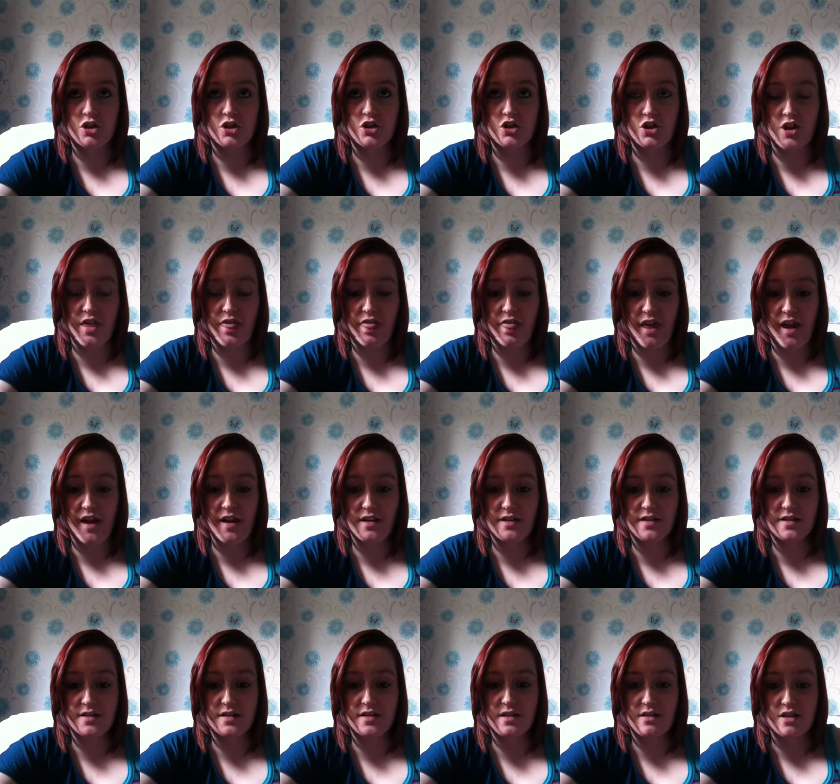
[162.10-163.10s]
She
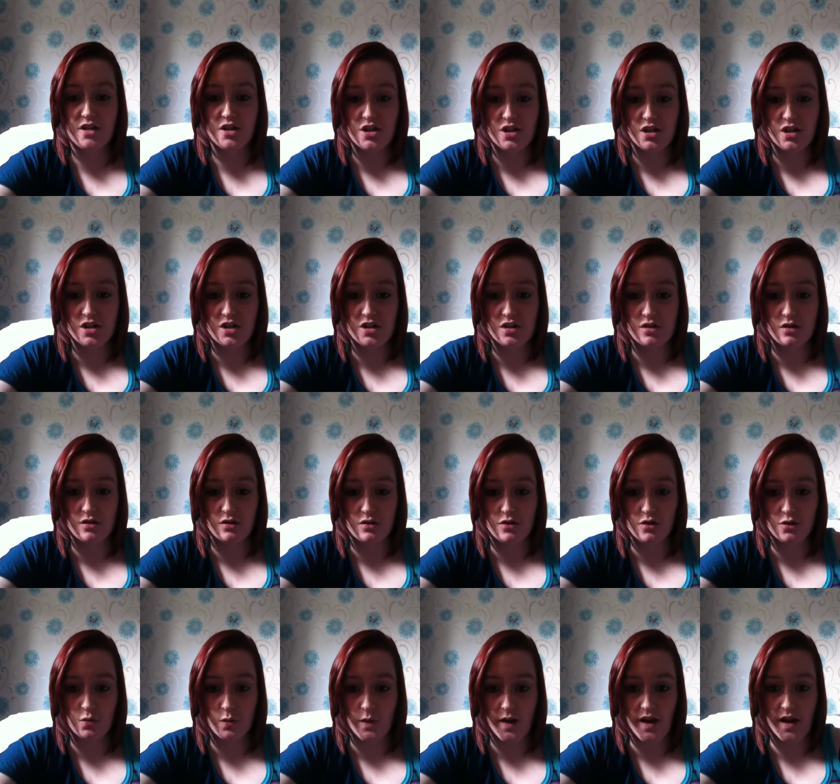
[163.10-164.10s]
thinks that she needs to
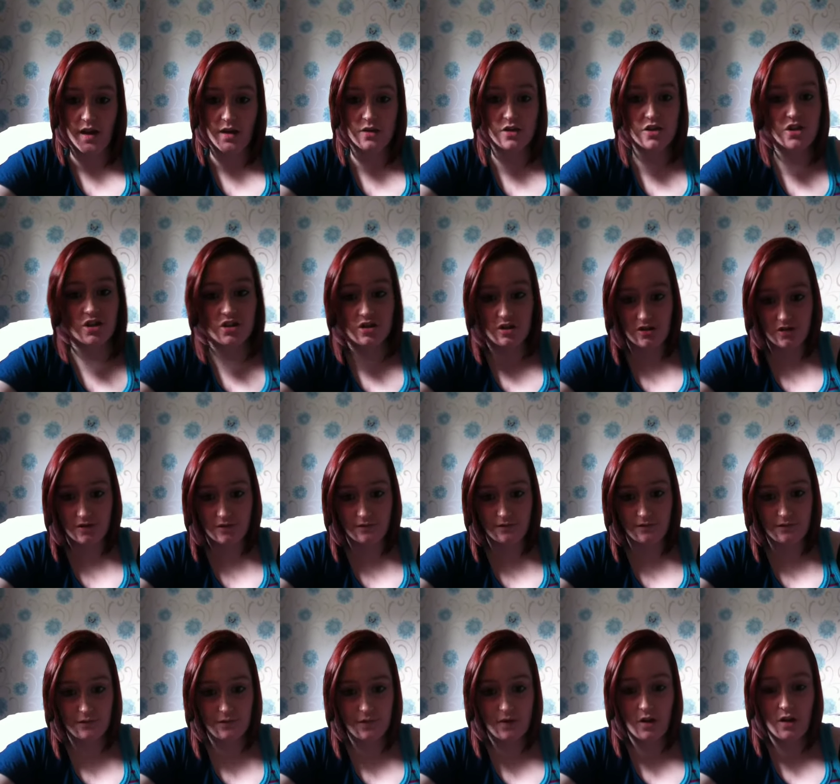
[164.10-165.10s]
lose weight, she doesn't.
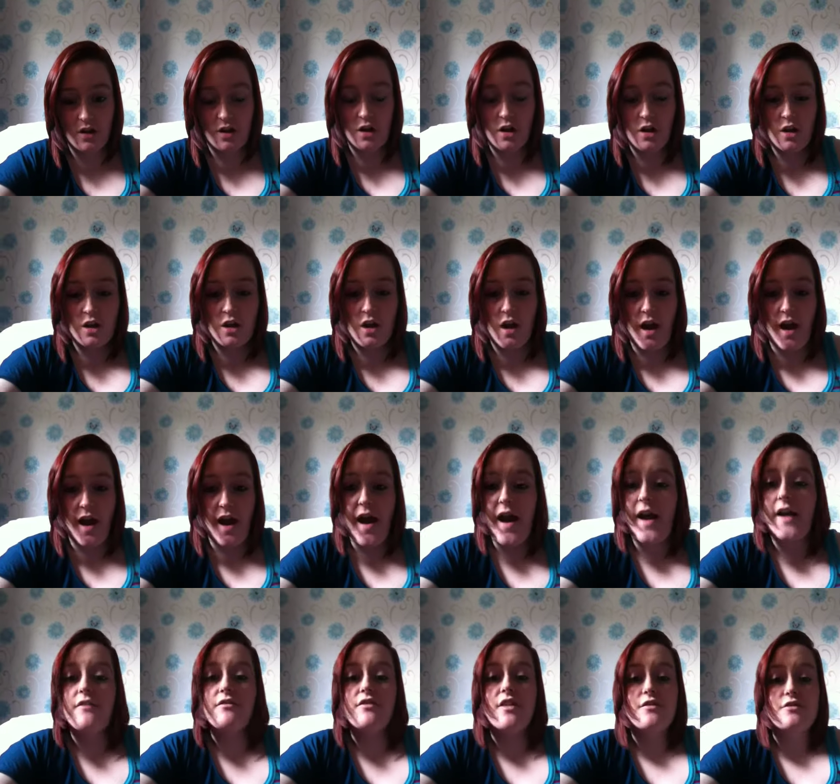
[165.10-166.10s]

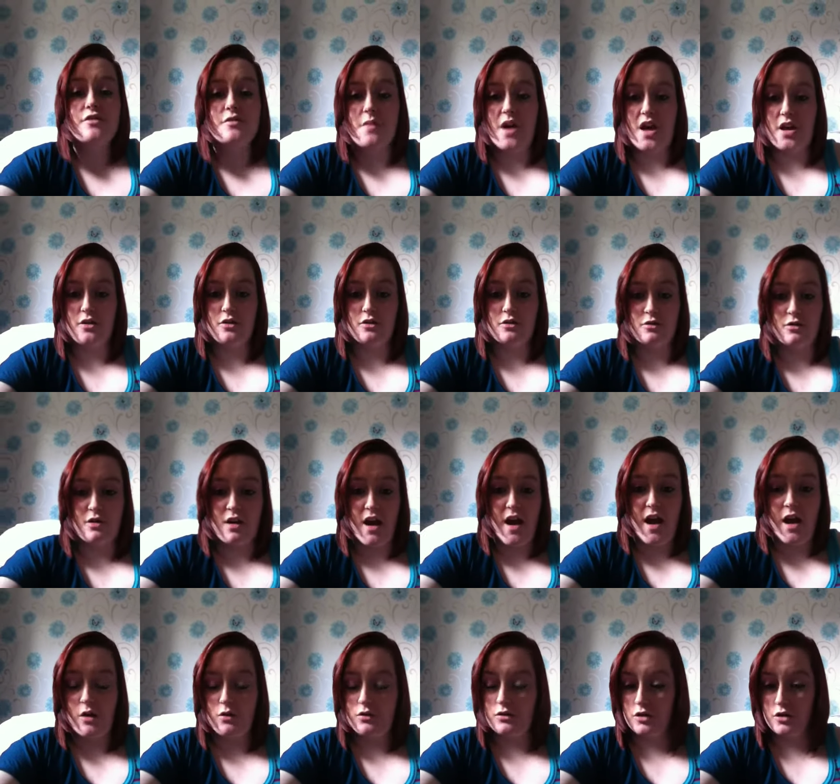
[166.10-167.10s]
I've never met you,
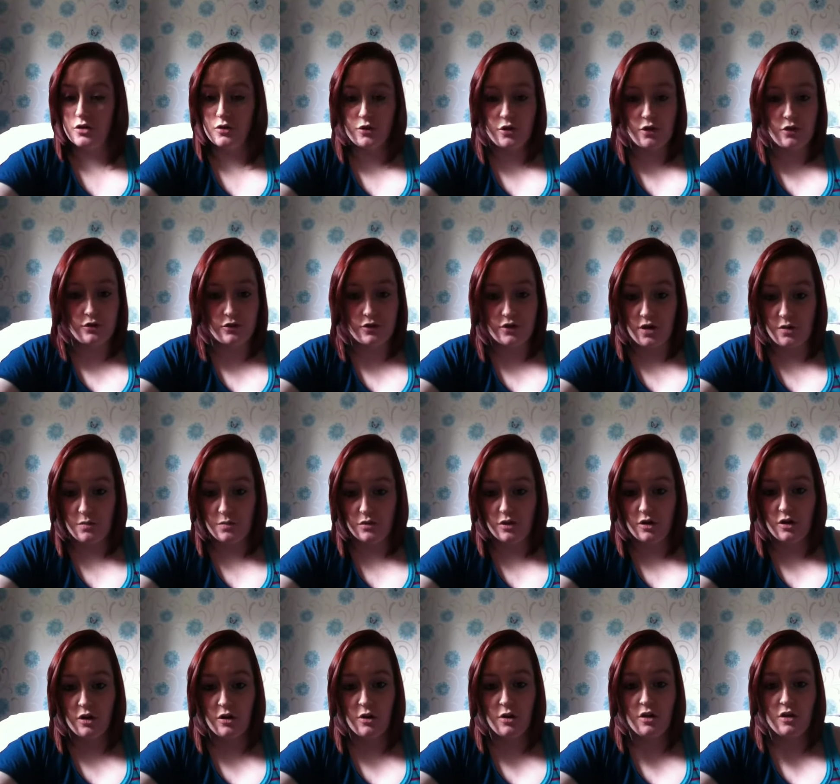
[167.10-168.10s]
I only know you through
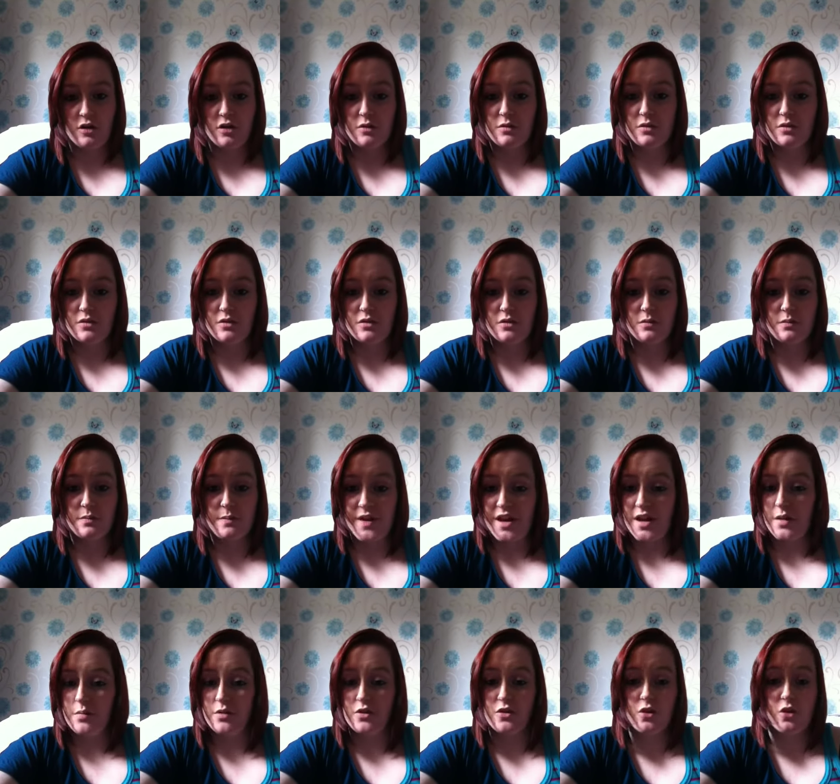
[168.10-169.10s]
Tumblr.
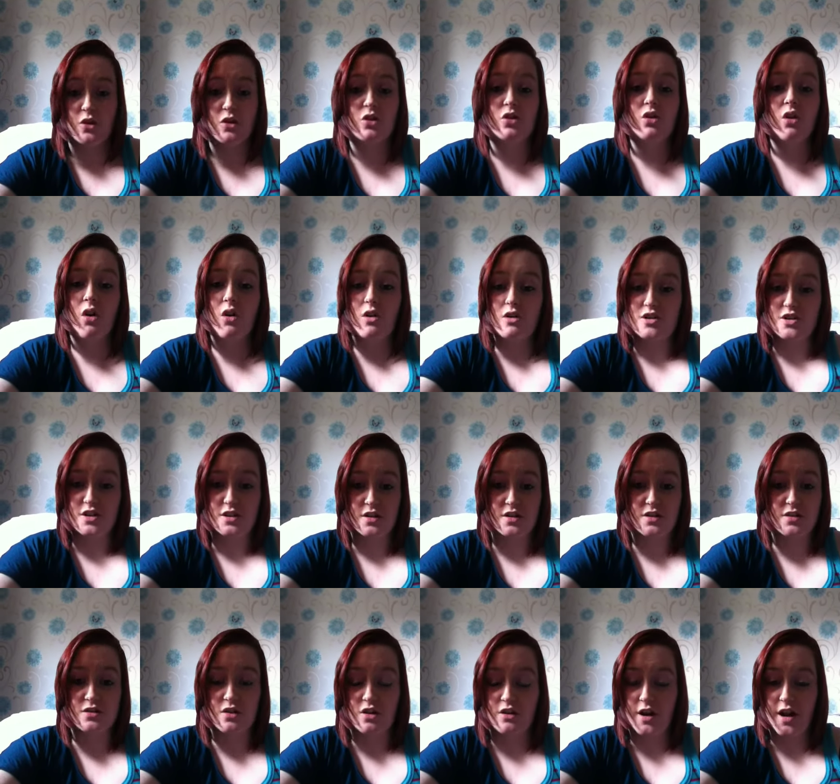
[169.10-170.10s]
Babe, you're
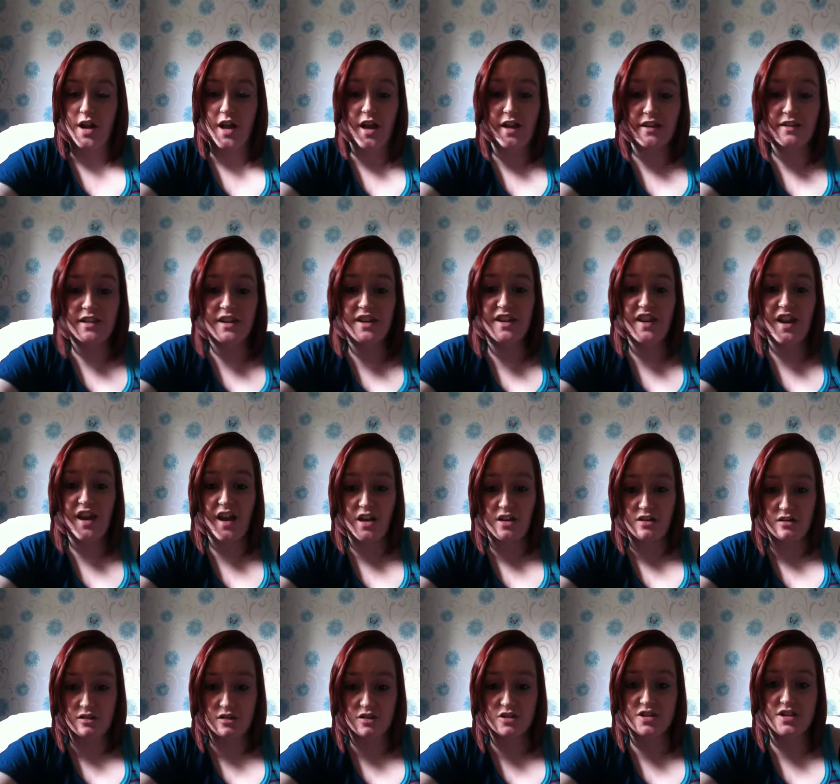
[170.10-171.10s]
gorgeous, alright? I'd
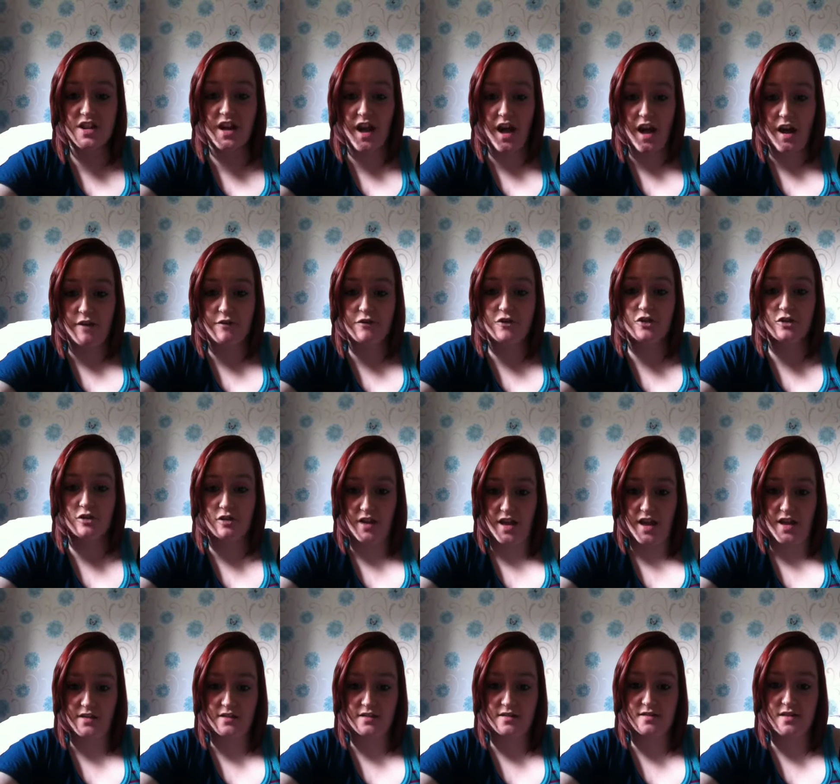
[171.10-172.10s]
kill to have your
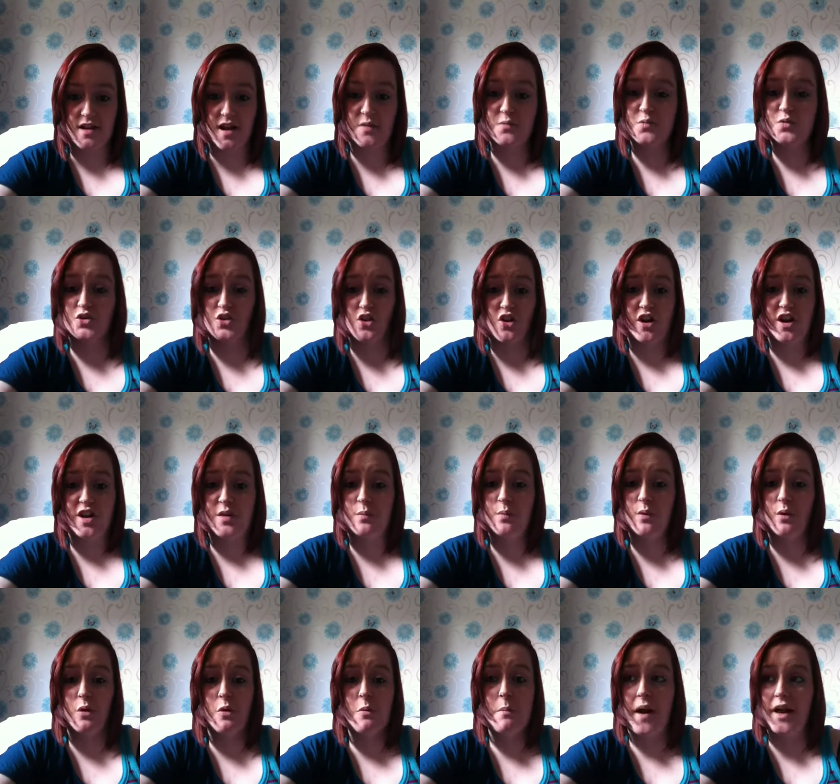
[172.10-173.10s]
legs, I'm sorry,
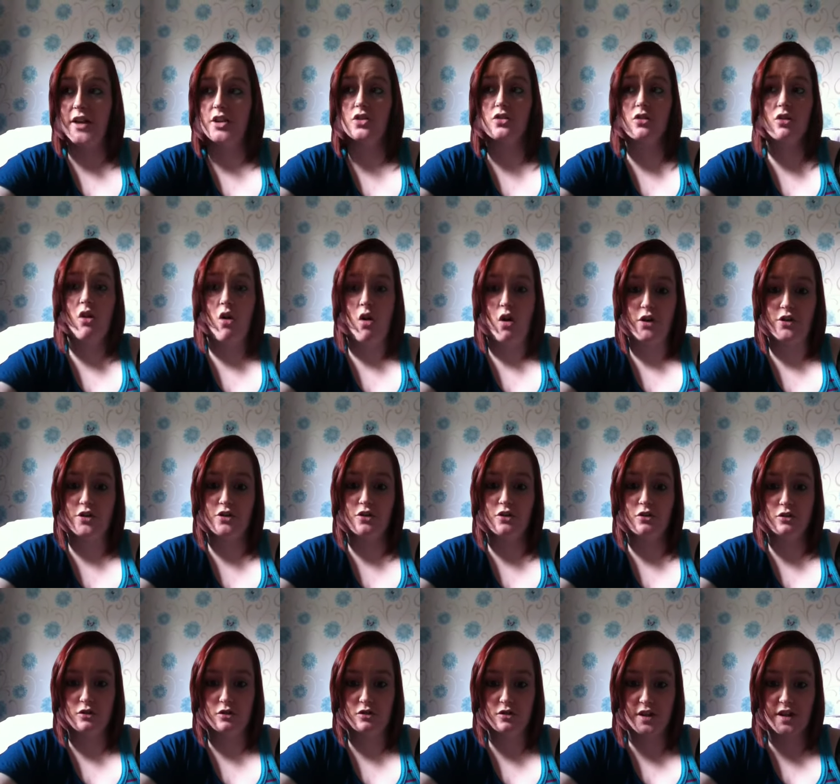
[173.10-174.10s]
but oh my god,
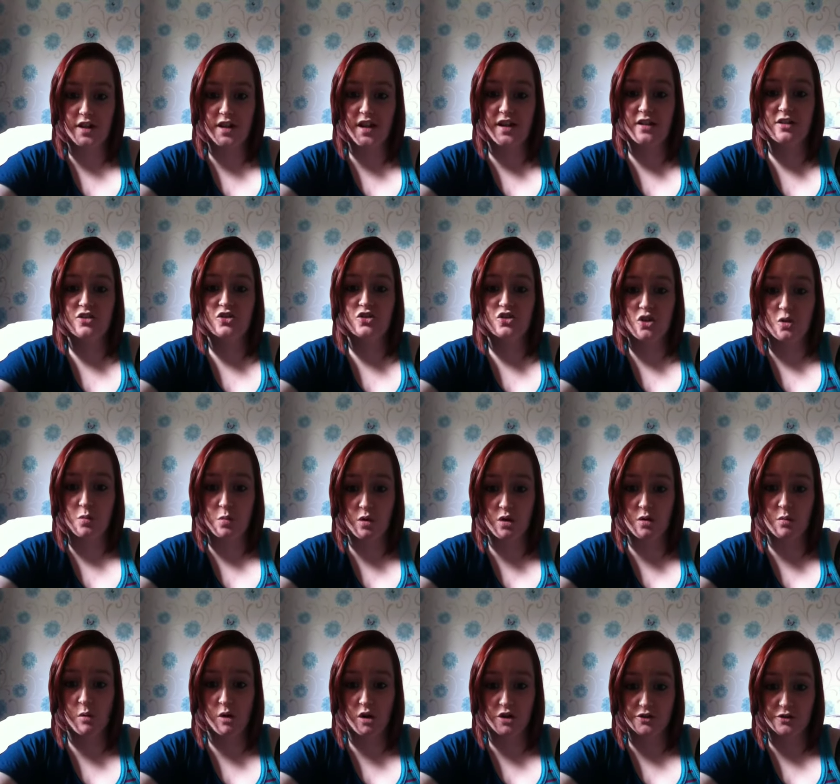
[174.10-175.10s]
you look like a
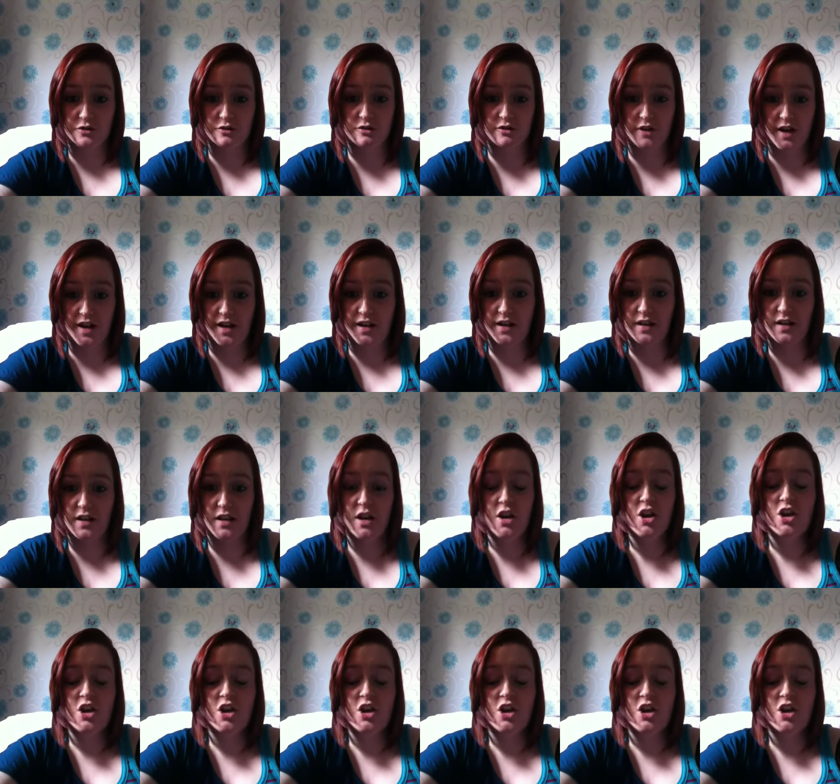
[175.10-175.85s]
supermodel, right?